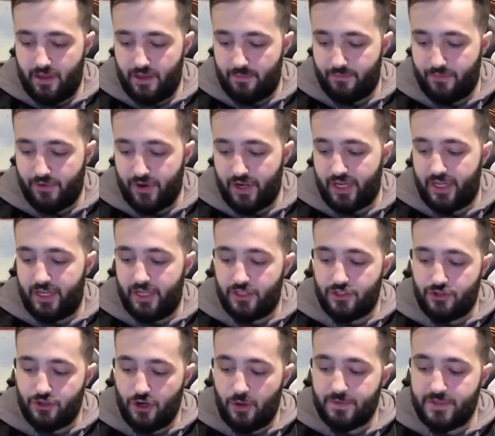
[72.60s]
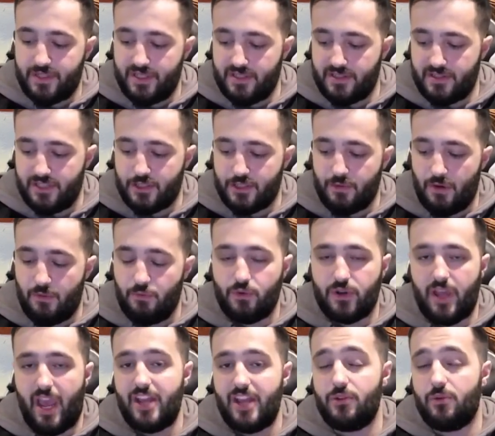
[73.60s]
Prank-Kids Dropsies. This one will
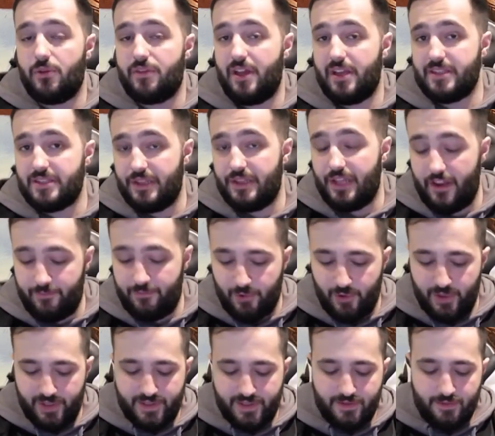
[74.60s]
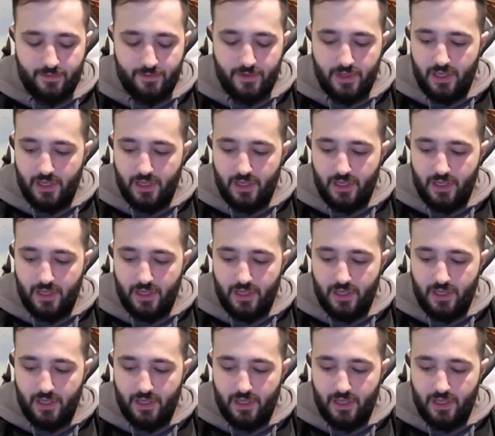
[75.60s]
gain you 1,000 life points.